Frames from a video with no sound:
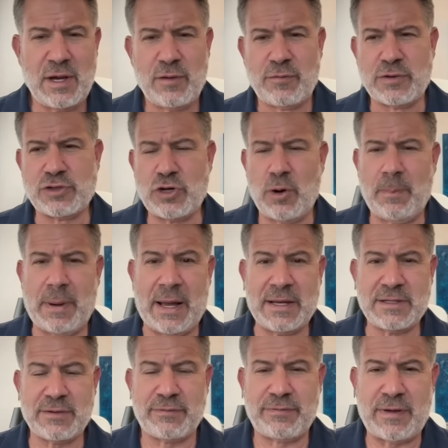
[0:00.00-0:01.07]
for Joe
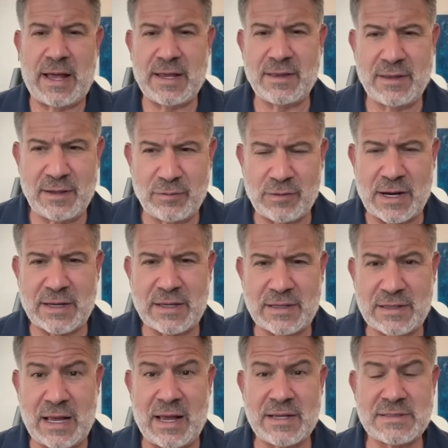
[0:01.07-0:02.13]
Biden to finally
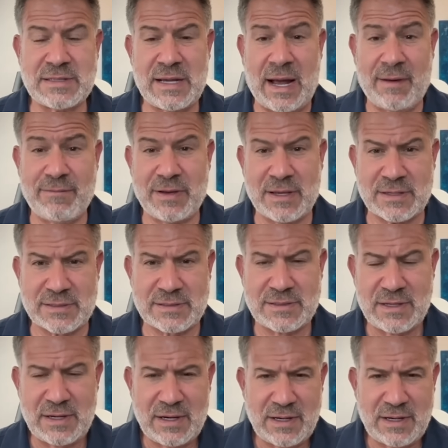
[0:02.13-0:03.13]
recognize the obvious,